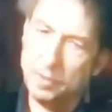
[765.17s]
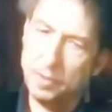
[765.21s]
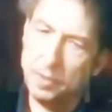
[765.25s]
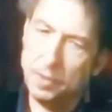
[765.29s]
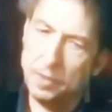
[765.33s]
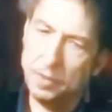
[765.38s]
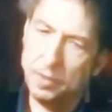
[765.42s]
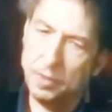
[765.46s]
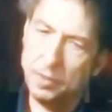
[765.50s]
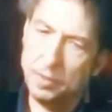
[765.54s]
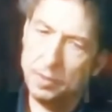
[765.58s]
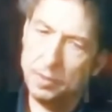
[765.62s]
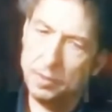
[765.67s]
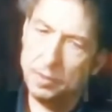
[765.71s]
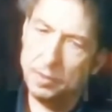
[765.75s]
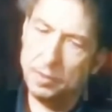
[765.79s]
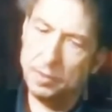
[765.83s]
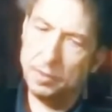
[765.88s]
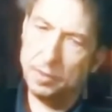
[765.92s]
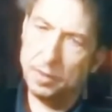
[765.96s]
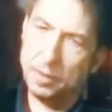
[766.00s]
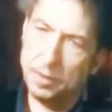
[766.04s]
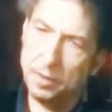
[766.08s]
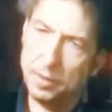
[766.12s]
a
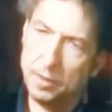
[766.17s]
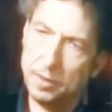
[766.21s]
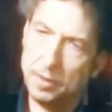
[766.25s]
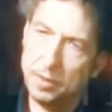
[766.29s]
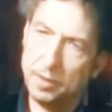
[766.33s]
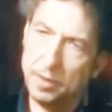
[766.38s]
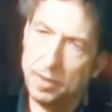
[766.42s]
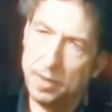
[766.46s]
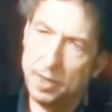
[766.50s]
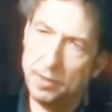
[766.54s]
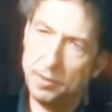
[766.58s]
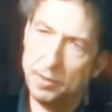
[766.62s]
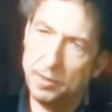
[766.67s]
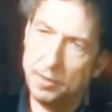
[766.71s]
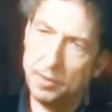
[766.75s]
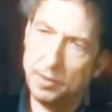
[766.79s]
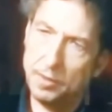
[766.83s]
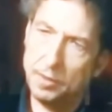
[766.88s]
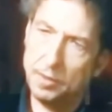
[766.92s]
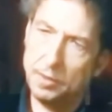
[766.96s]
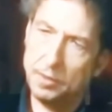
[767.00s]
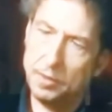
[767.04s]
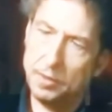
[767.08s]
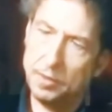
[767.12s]
long time ago,
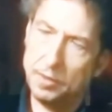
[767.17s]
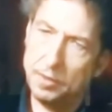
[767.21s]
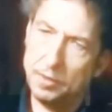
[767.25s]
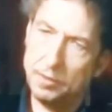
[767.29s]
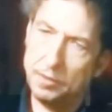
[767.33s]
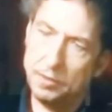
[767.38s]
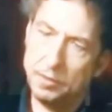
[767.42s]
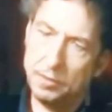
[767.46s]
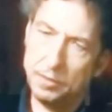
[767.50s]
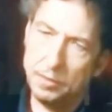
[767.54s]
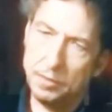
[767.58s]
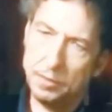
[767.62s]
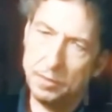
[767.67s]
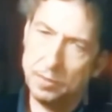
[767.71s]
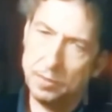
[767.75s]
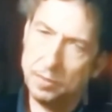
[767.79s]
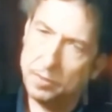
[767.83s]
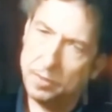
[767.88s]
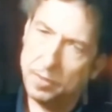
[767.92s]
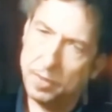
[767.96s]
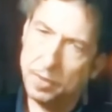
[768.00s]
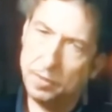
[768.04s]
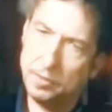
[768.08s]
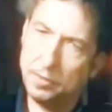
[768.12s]
and
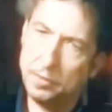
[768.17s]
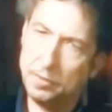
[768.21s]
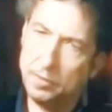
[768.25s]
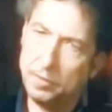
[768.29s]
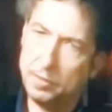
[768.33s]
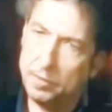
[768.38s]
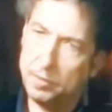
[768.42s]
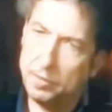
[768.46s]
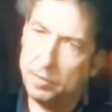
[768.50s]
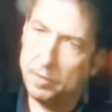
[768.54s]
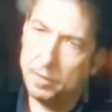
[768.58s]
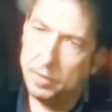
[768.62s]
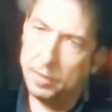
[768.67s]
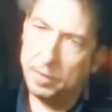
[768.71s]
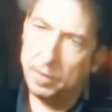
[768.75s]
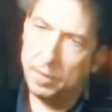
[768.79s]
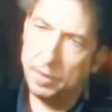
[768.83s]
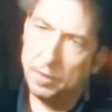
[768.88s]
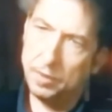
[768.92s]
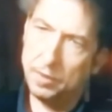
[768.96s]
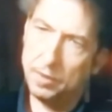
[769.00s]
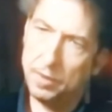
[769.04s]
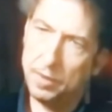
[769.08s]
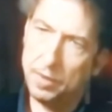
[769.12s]
I'm
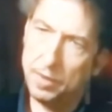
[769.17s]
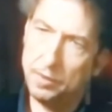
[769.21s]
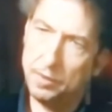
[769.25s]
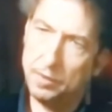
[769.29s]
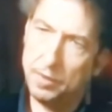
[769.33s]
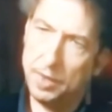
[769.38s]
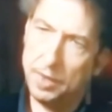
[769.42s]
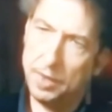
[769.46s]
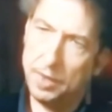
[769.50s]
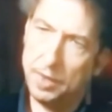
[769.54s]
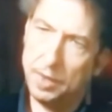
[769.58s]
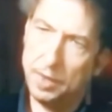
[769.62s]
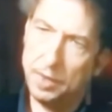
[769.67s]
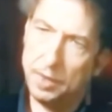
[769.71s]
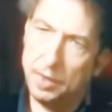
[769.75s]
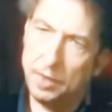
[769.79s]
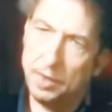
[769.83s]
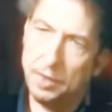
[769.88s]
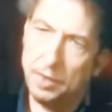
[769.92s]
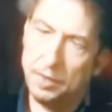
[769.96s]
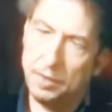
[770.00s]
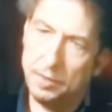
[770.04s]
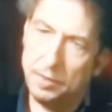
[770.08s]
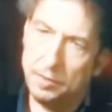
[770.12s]
holding up my
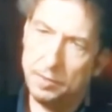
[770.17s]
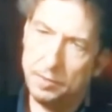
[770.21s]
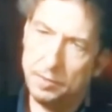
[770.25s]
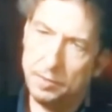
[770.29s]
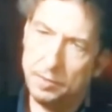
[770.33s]
hand.